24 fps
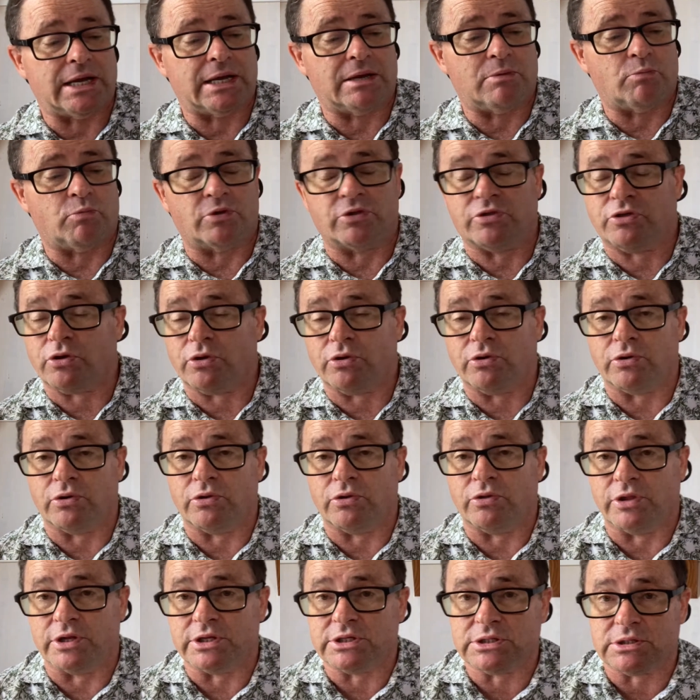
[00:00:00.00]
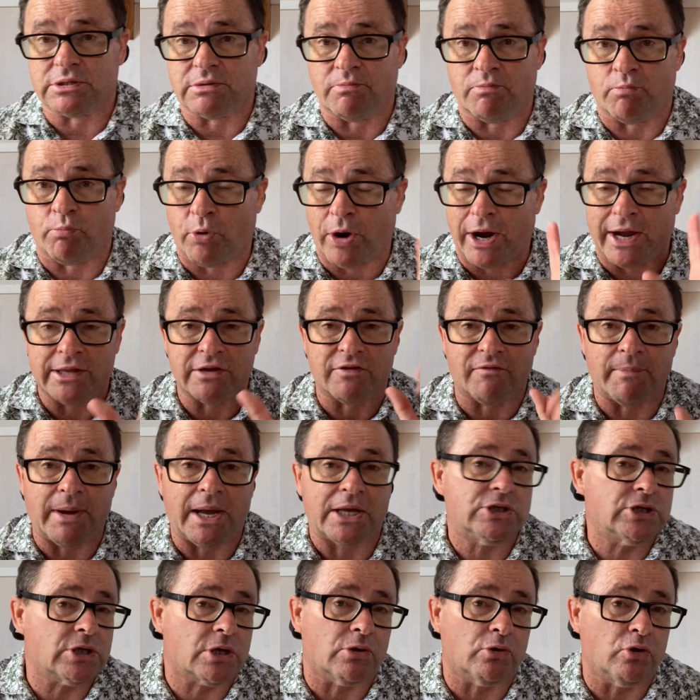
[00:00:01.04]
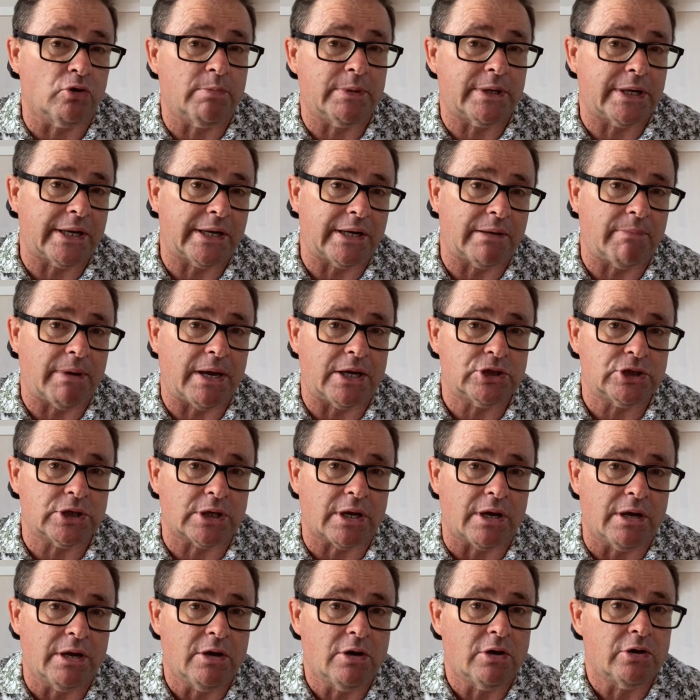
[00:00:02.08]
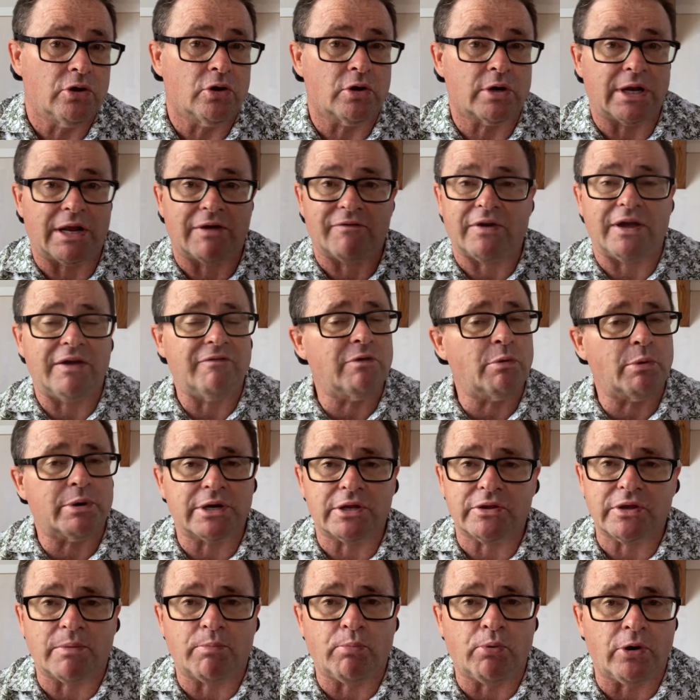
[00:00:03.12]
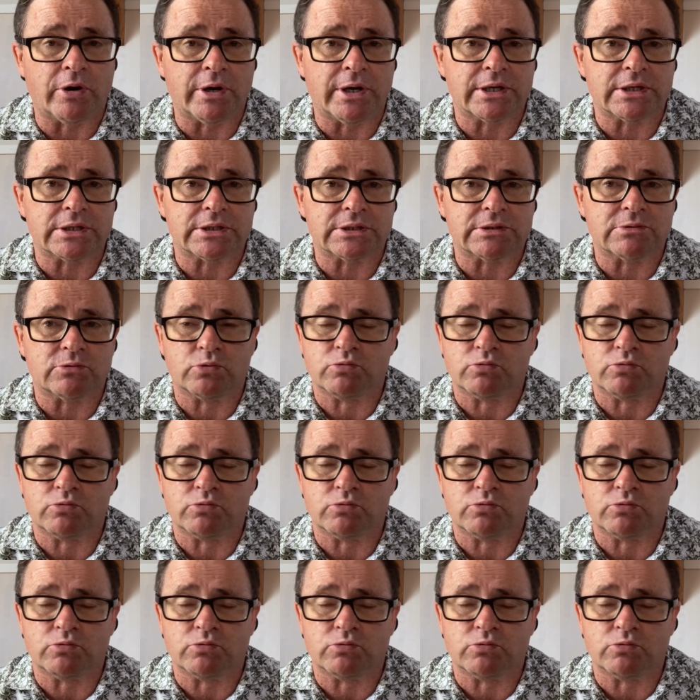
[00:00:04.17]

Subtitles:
with this brand of magic, Illuminati Magic, you can have every one of their products,